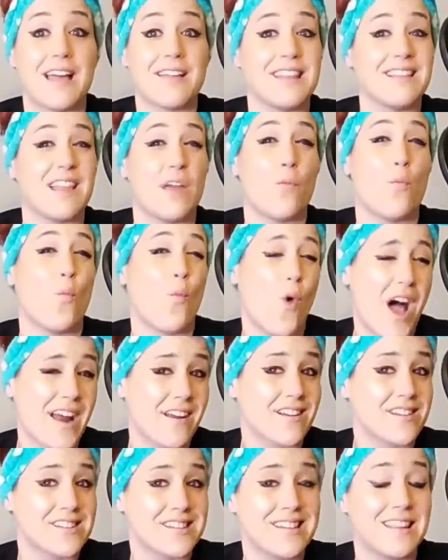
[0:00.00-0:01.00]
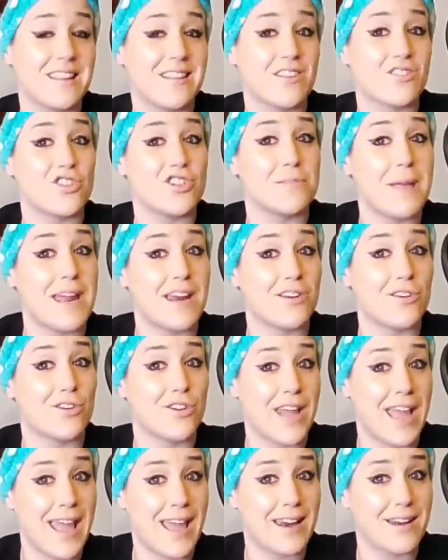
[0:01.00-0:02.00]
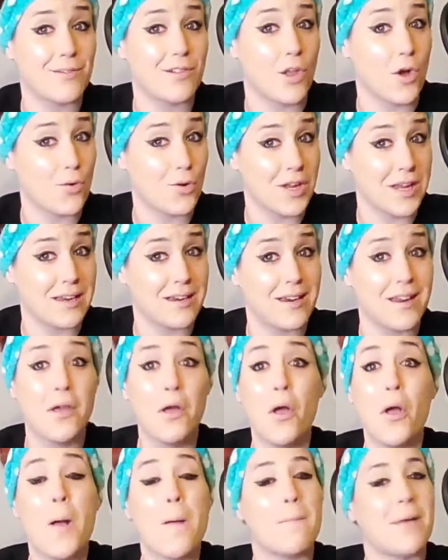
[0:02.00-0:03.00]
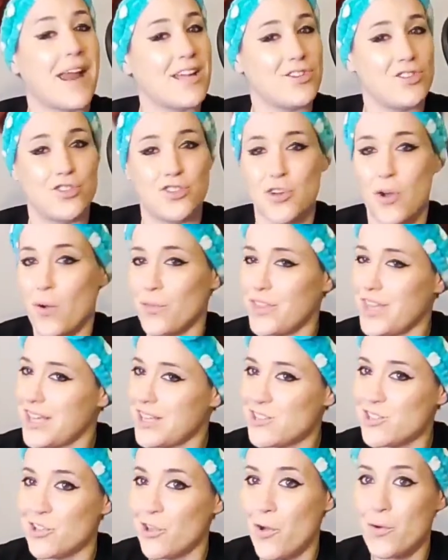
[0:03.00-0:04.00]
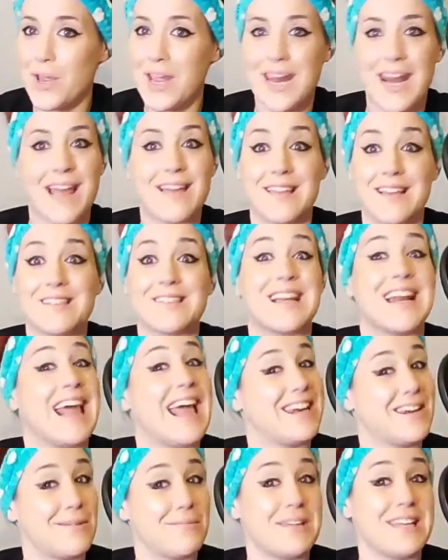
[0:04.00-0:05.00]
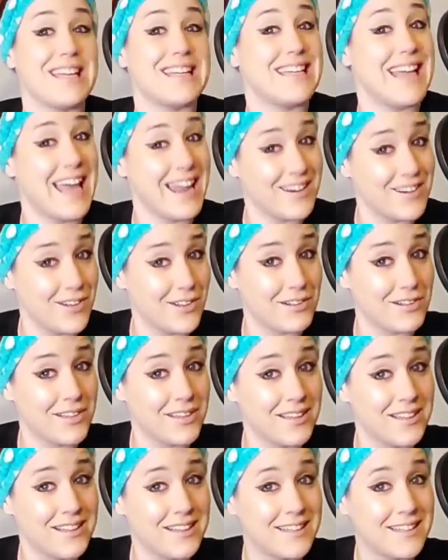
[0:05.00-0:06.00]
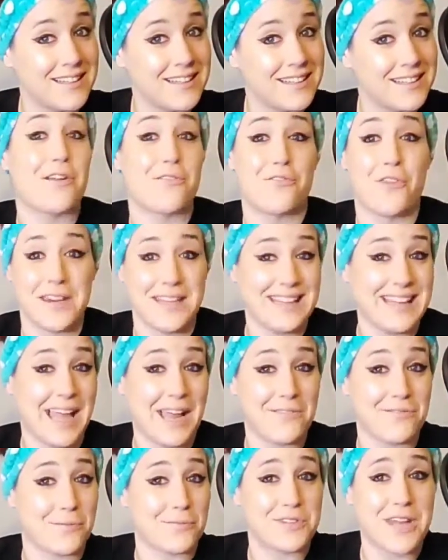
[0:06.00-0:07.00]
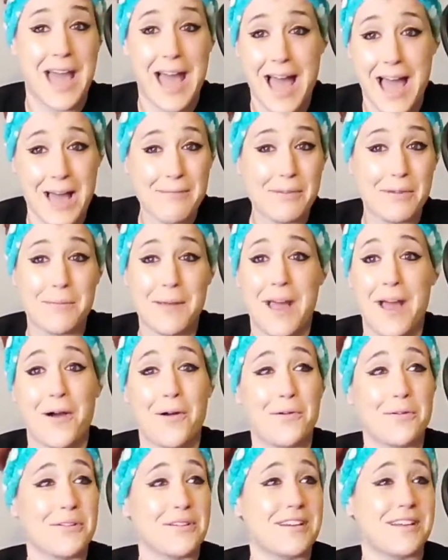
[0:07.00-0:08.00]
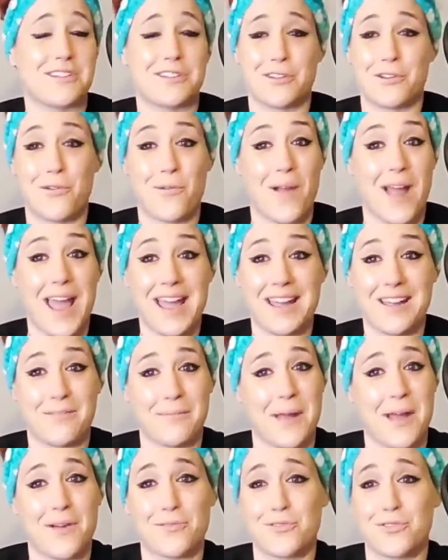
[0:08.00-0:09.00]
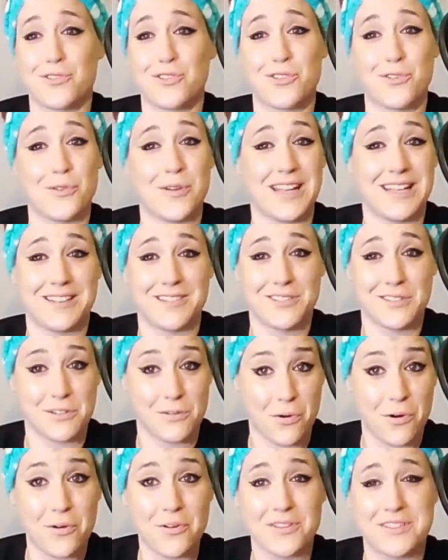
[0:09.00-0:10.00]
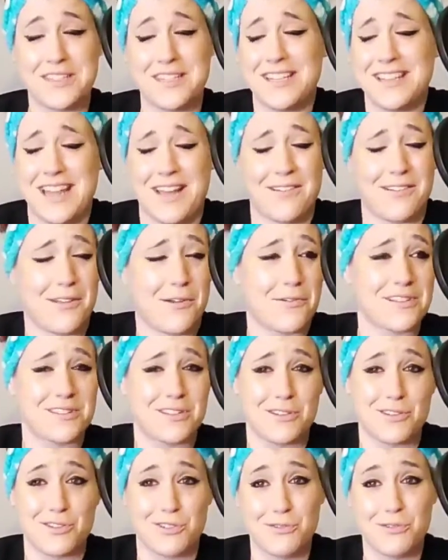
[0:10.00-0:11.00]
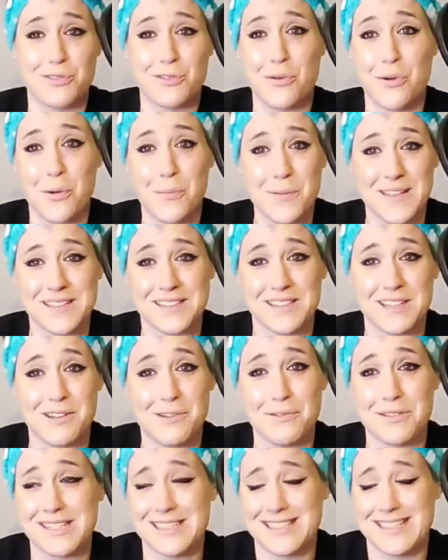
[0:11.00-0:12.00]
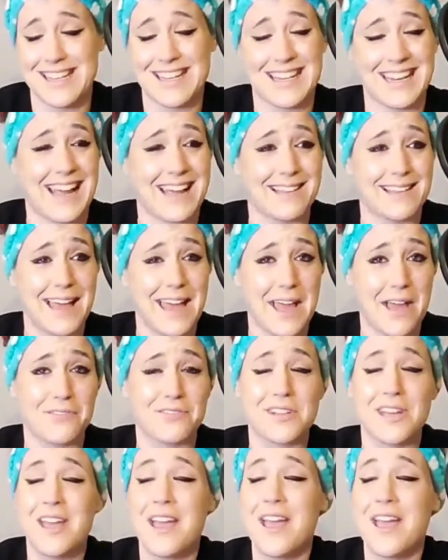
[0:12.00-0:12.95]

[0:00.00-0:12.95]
I think they want us to think that she's mad at her dad, Logan, but I don't think it's Logan. I think it's going to end up being Kendall. A funny line from Tom to Greg about shooting that Logan's going to shoot scorpions into his dick, and I laughed.